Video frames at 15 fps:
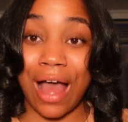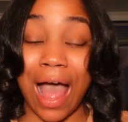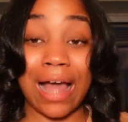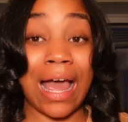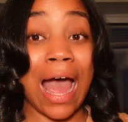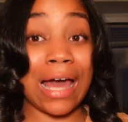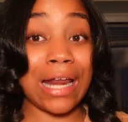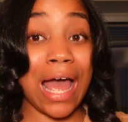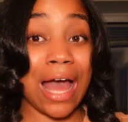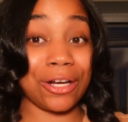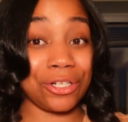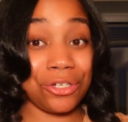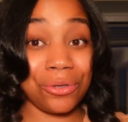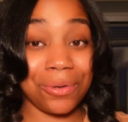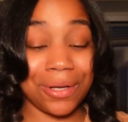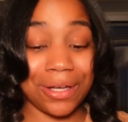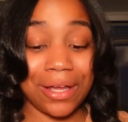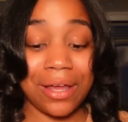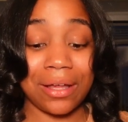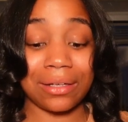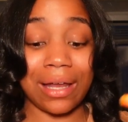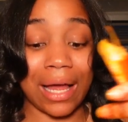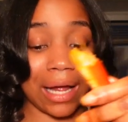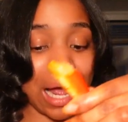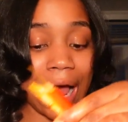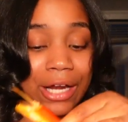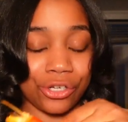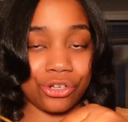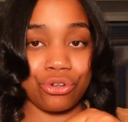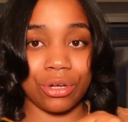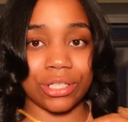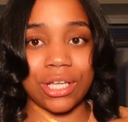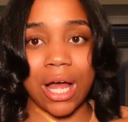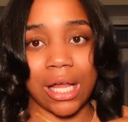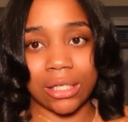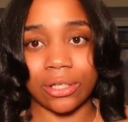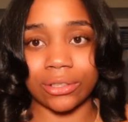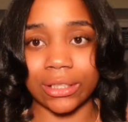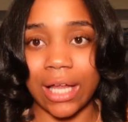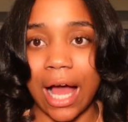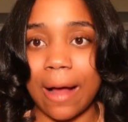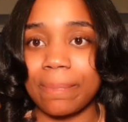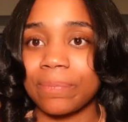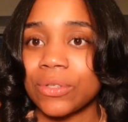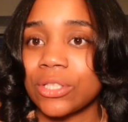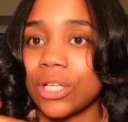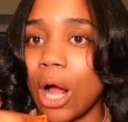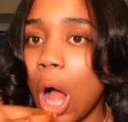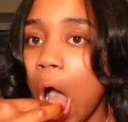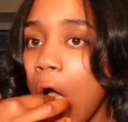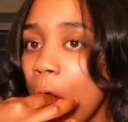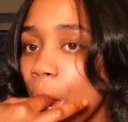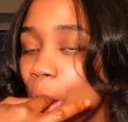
kind of how to do it, like I, you can tell I learned a lot. So